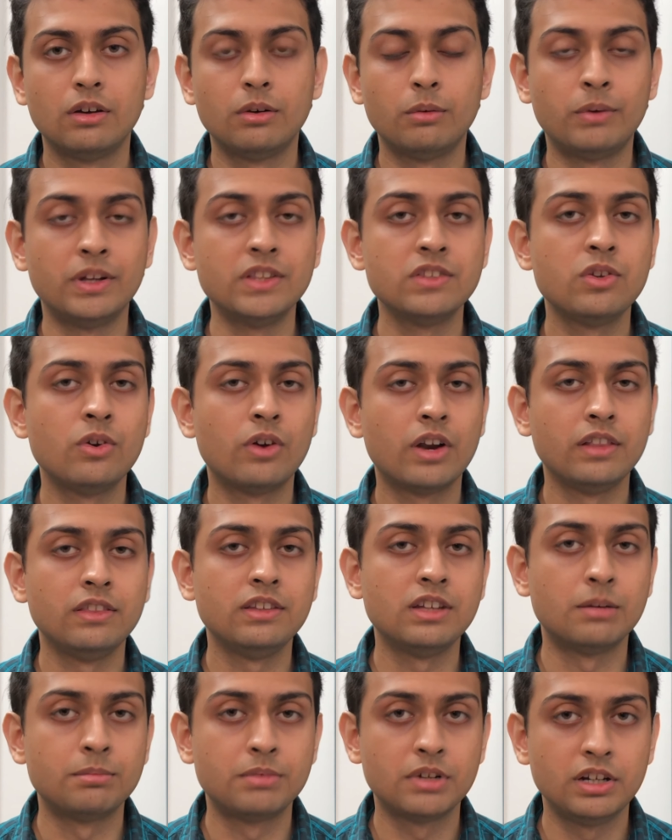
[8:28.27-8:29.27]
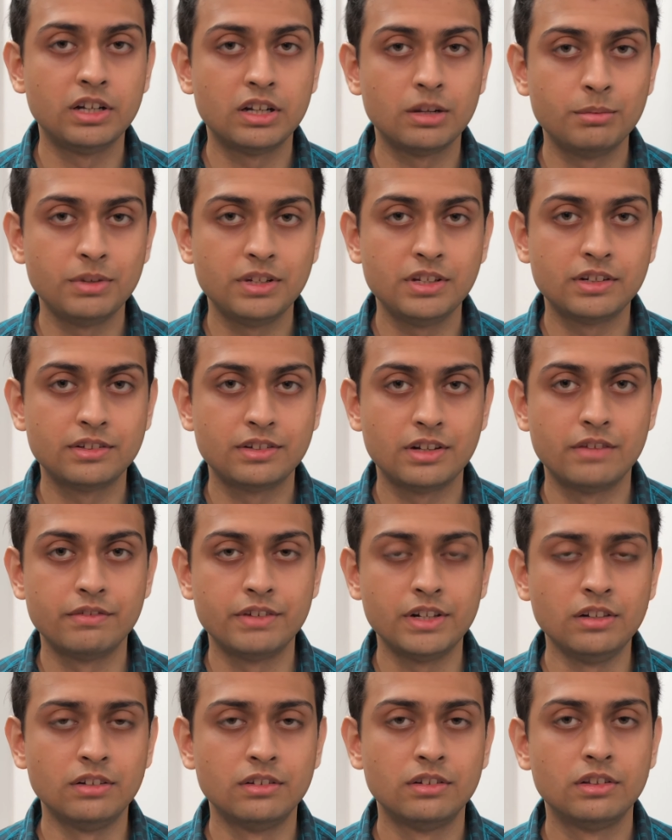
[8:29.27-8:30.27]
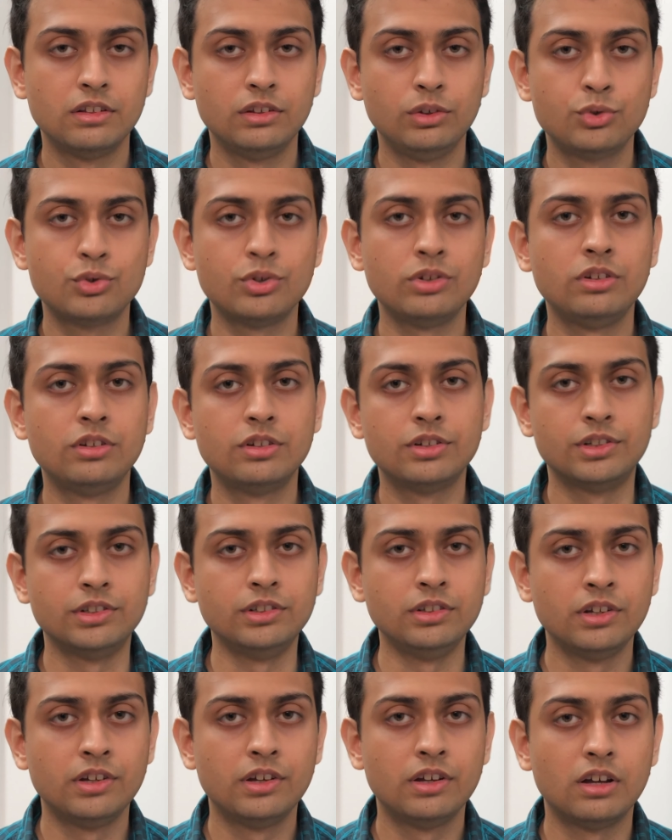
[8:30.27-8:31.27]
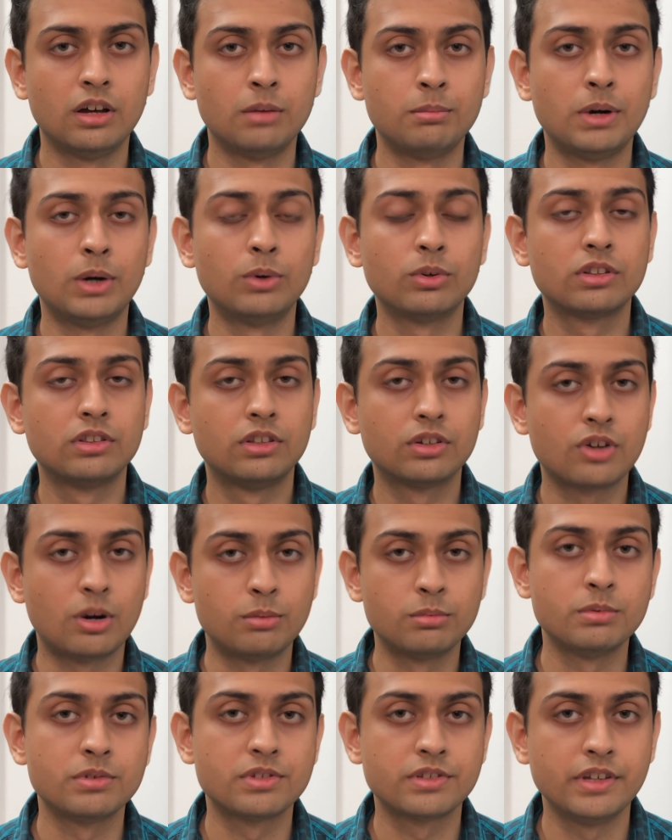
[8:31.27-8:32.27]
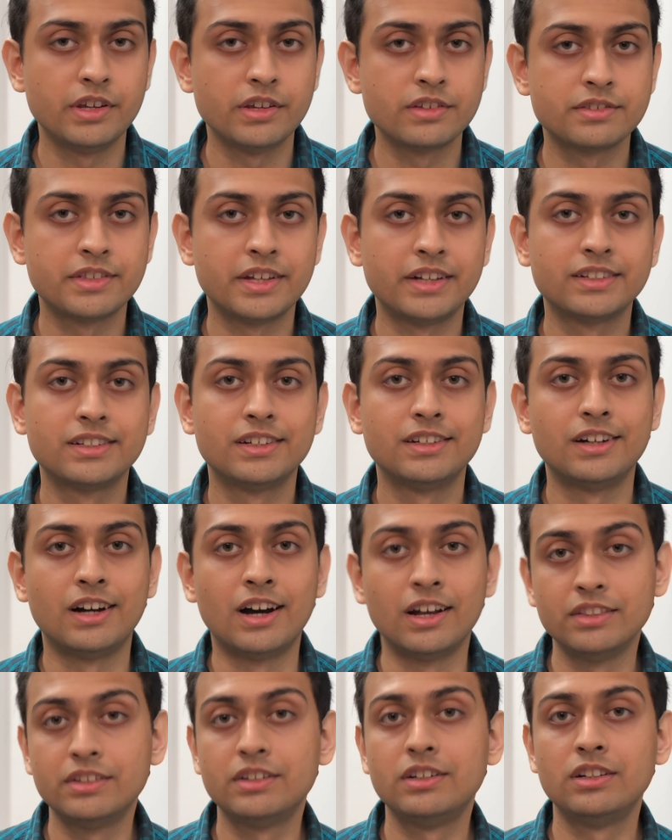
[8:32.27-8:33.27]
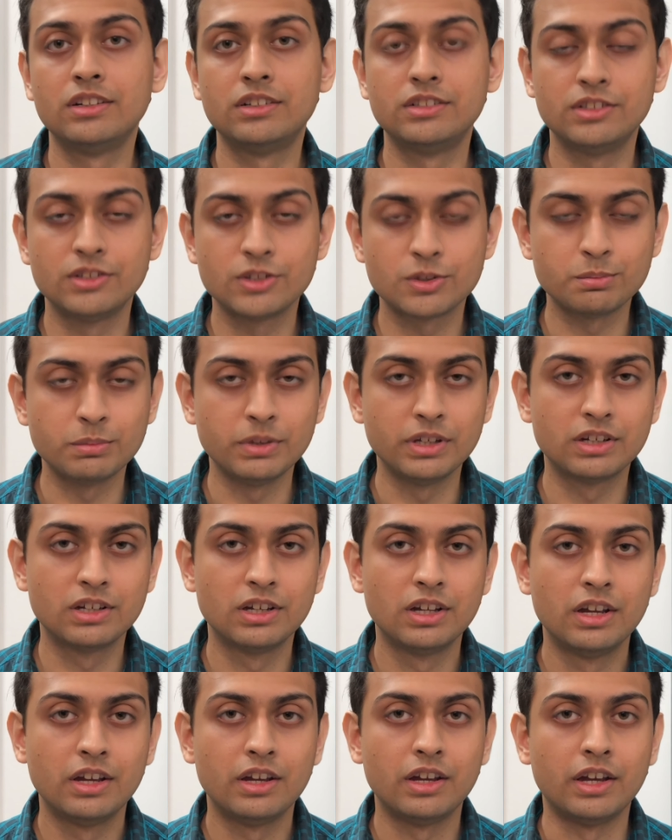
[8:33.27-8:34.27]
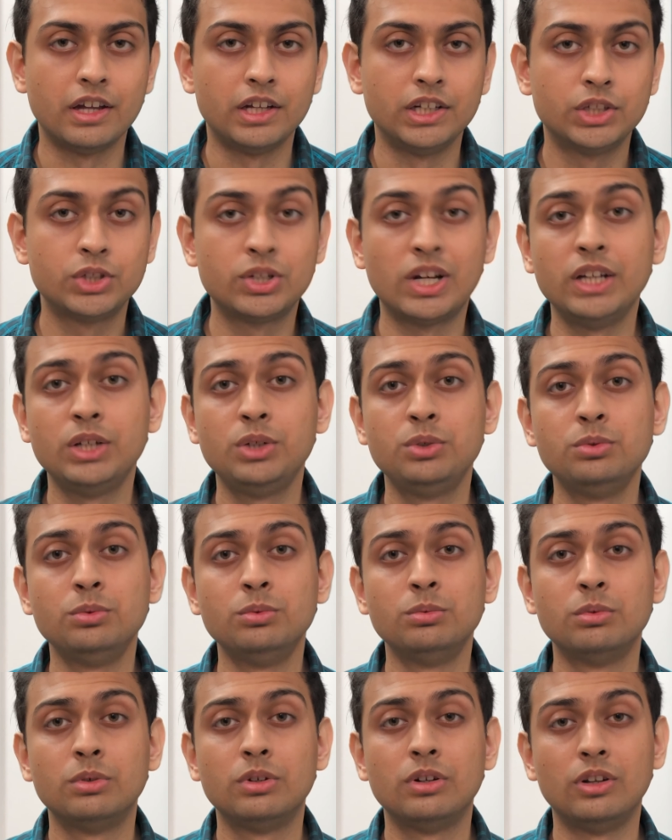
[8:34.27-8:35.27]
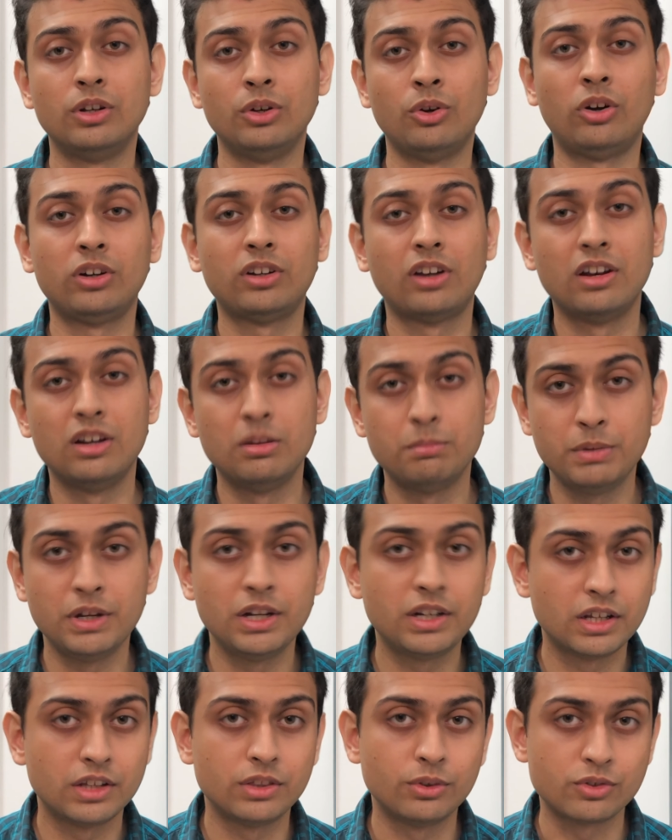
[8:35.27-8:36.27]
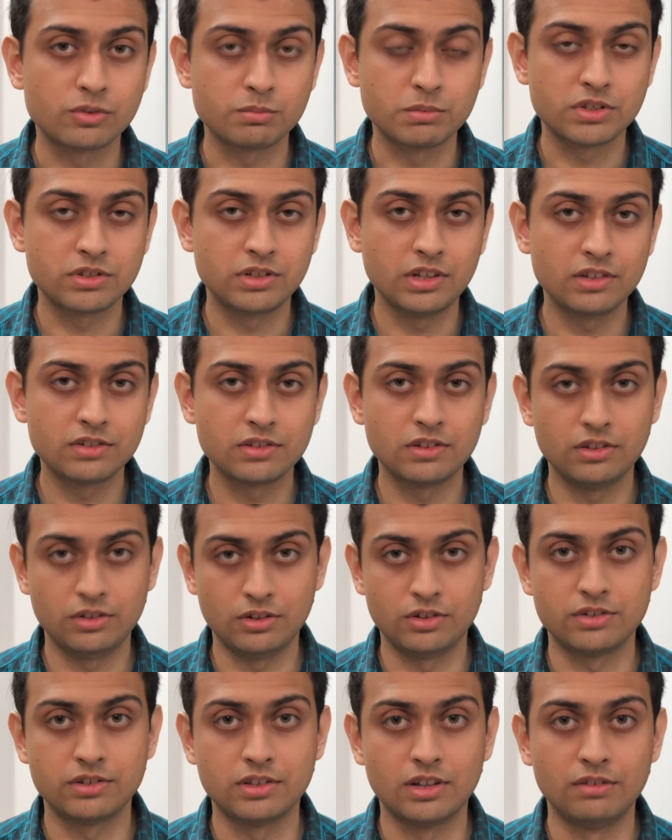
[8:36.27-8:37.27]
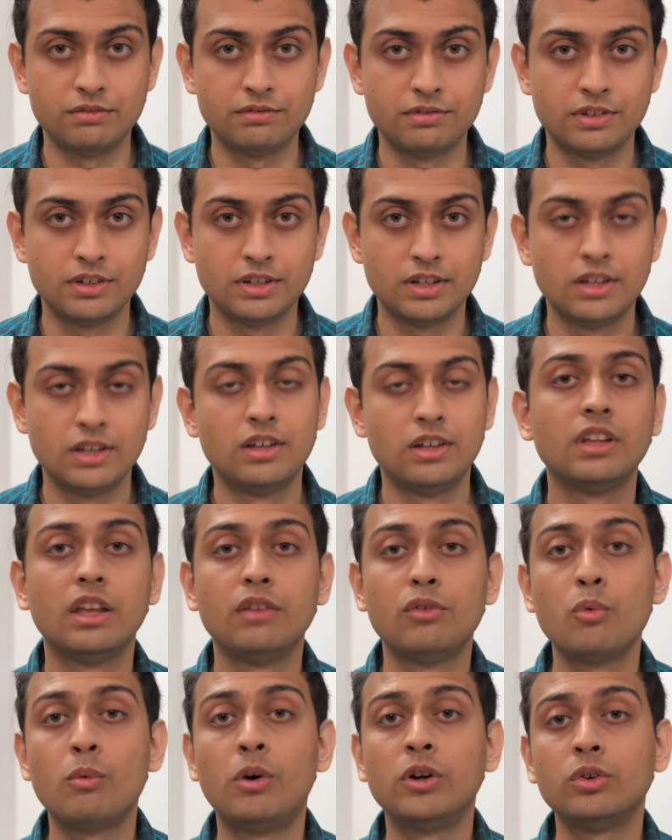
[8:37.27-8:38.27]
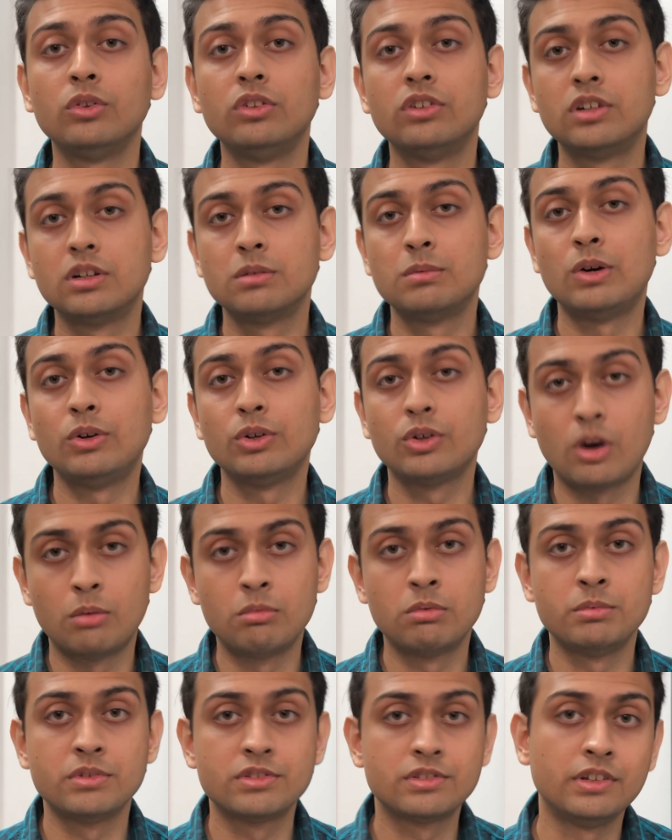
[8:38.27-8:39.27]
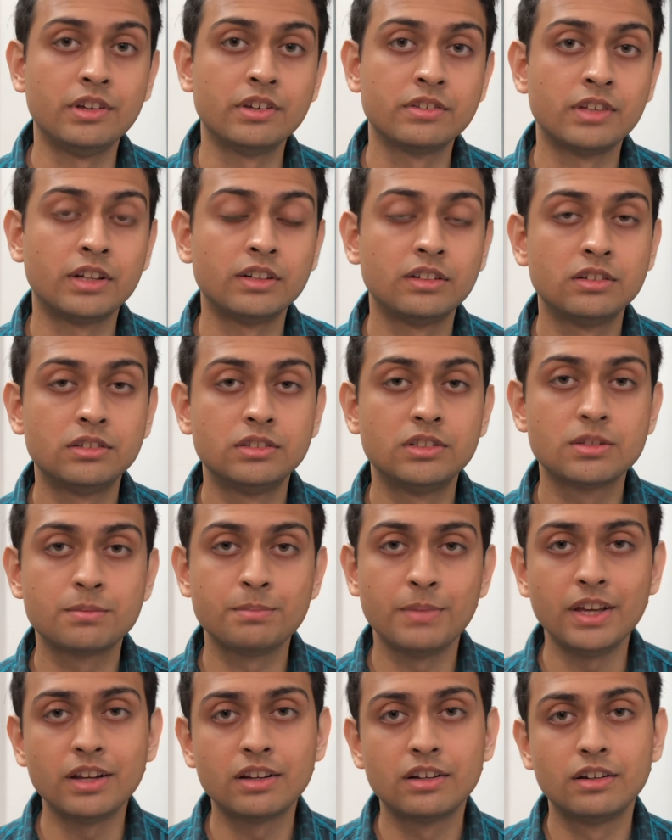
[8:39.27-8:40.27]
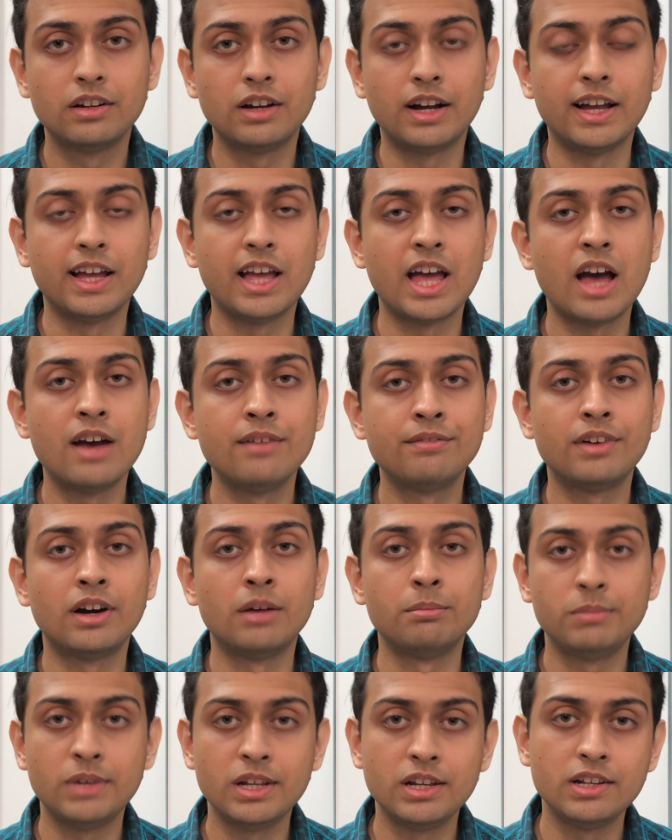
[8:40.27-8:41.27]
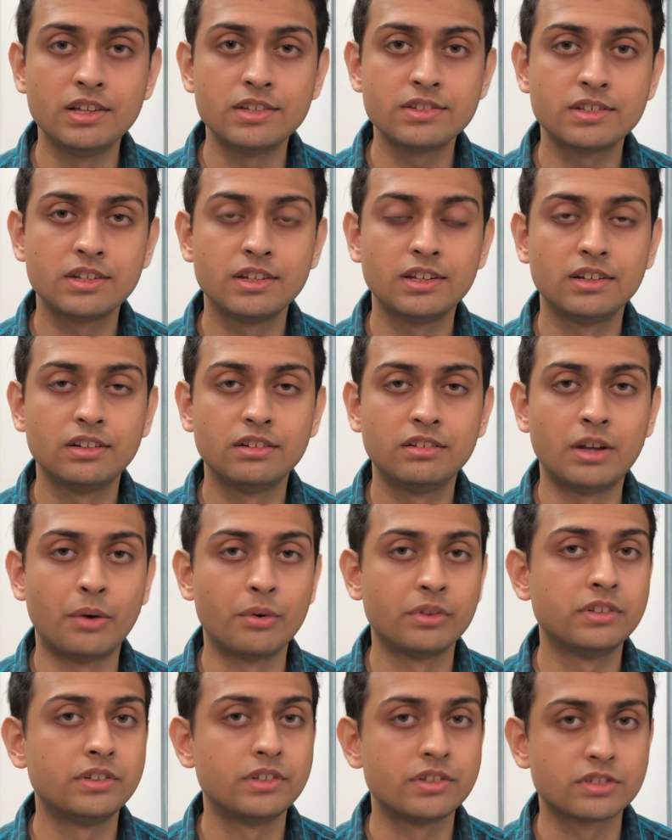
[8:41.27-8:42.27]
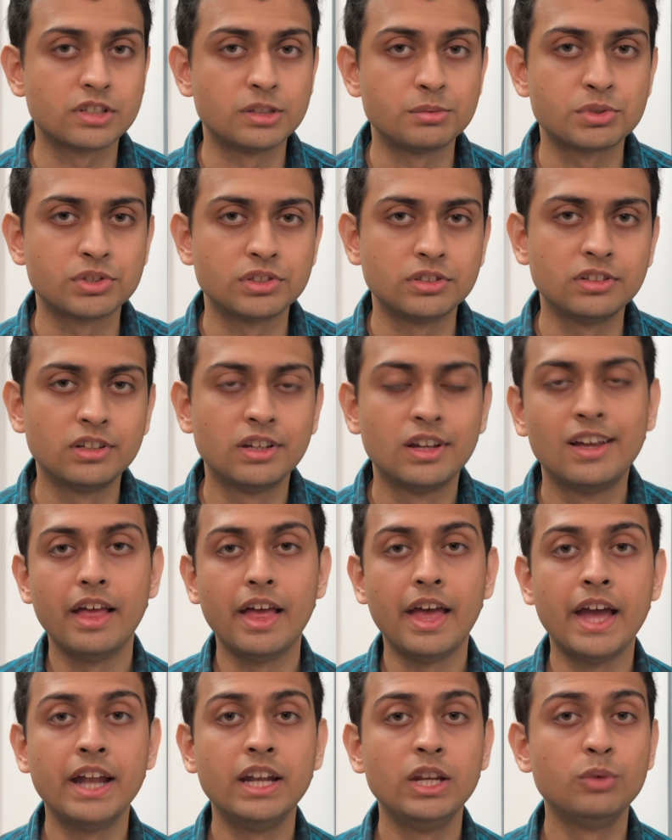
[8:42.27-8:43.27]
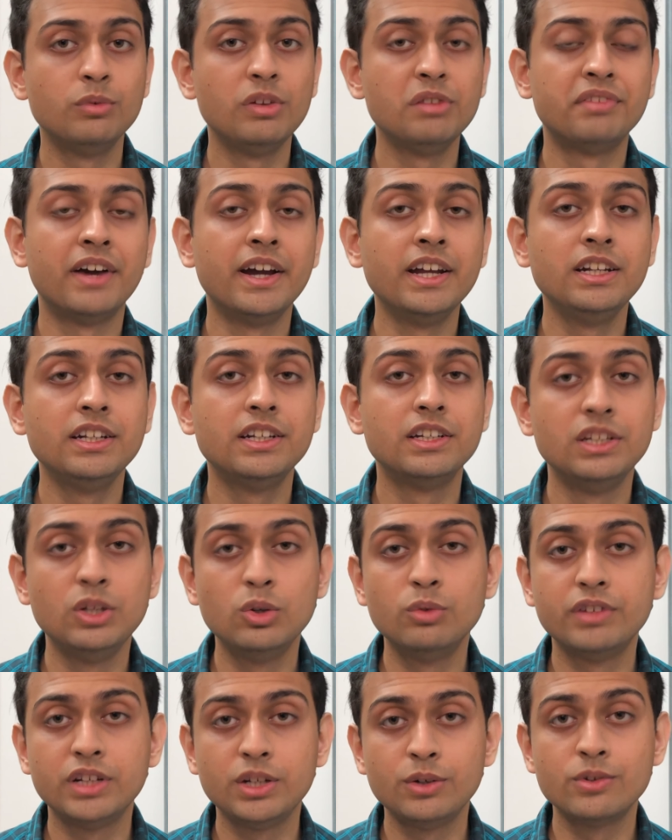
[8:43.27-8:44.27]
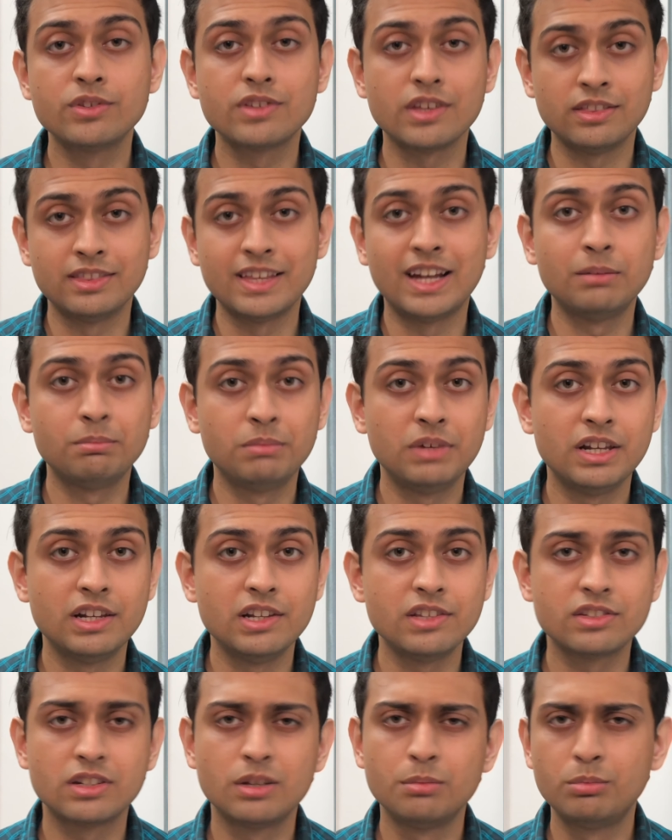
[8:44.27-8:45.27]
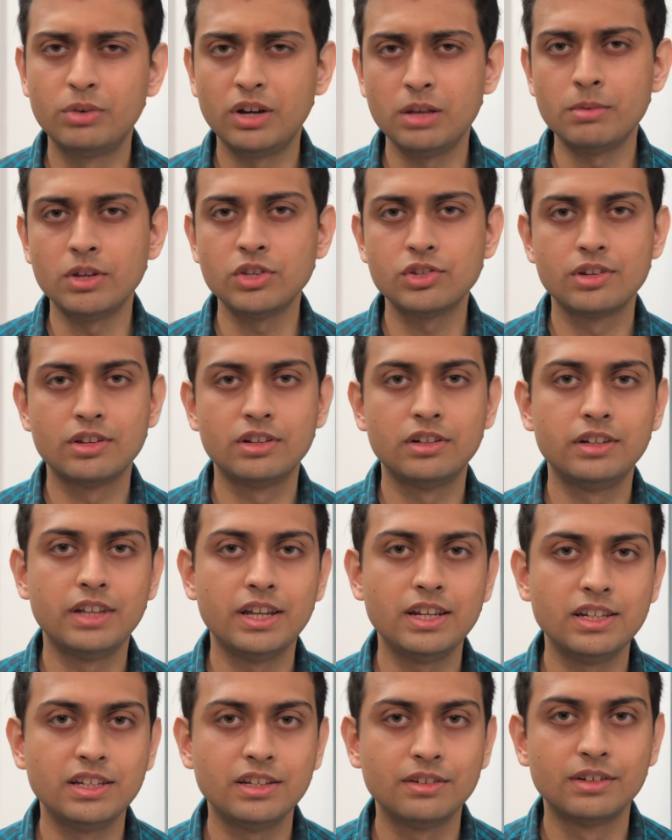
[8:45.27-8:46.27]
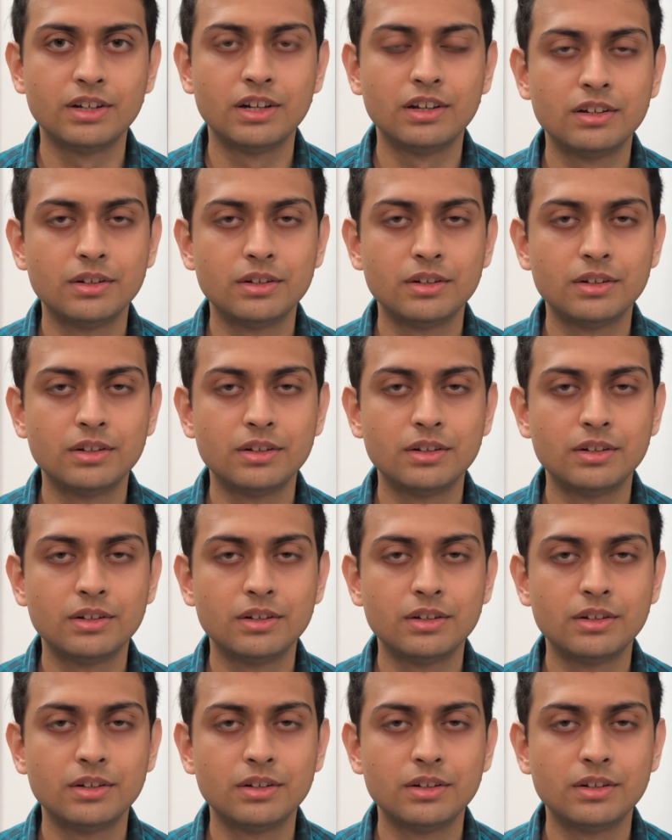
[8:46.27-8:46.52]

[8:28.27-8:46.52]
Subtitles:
Once you're in the upper intermediate level, you should learn about the common mistakes that other learners make and try to not repeat those mistakes yourself. If you want to learn about common mistakes that learners make, I have a playlist down in the description, and you will find new videos in that playlist pretty much daily.